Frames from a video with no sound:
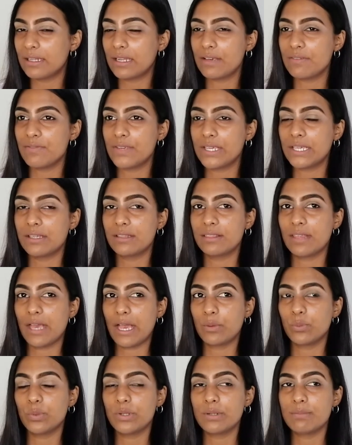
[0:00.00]
and I figured
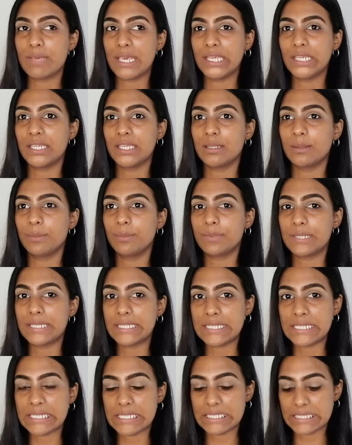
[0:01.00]
that would make it a
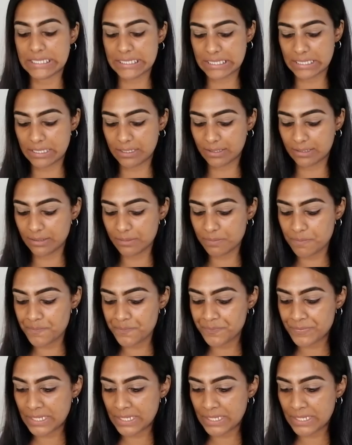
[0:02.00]
bit easier